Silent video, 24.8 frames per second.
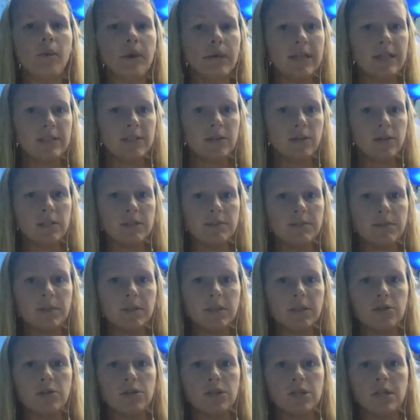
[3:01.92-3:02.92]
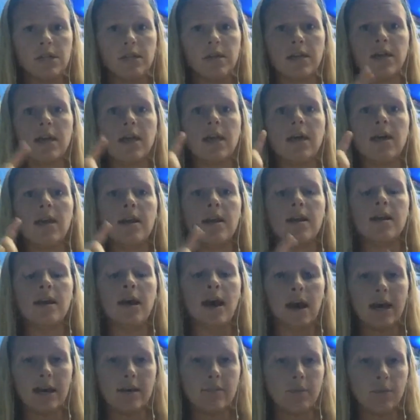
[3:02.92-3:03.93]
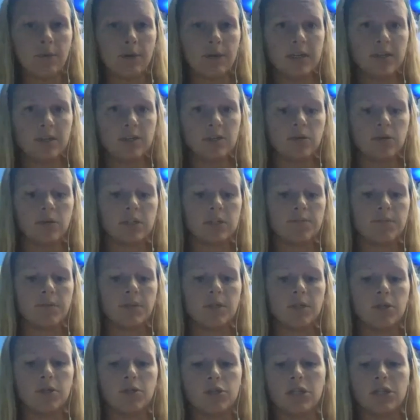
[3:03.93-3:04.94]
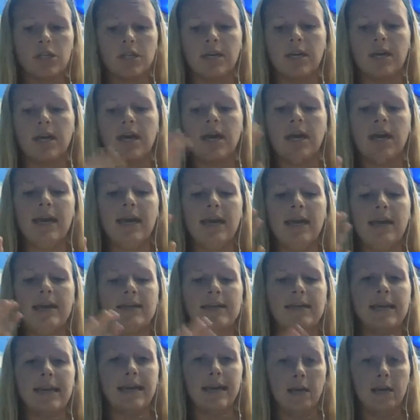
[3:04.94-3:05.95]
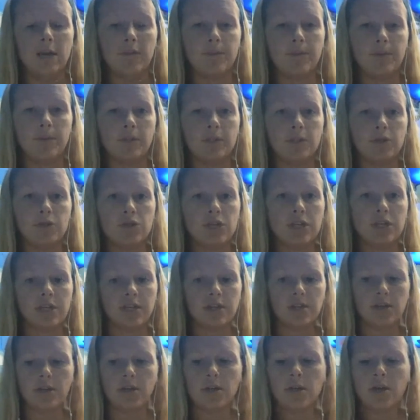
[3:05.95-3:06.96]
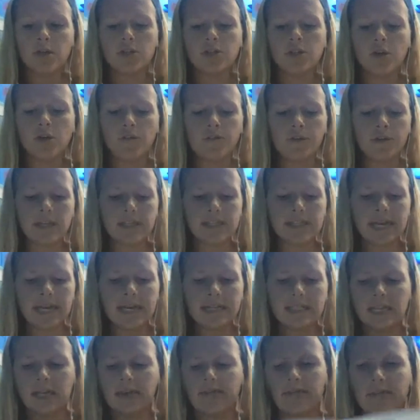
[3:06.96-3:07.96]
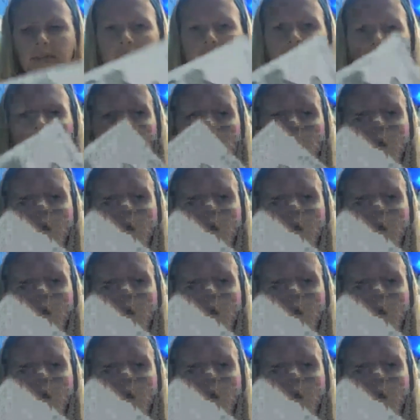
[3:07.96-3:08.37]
point source pollution, non-point source pollution, and air pollution. So for this activity,